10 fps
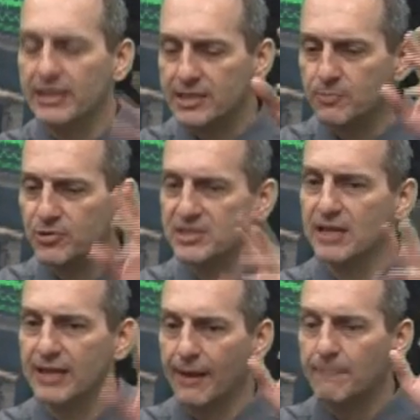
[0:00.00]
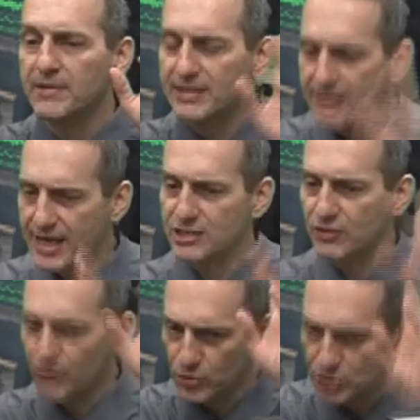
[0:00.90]
let's pretend that yes,
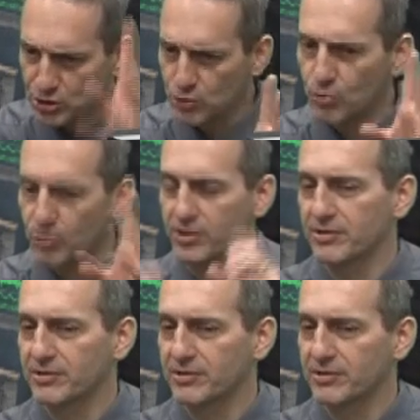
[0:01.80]
for sure,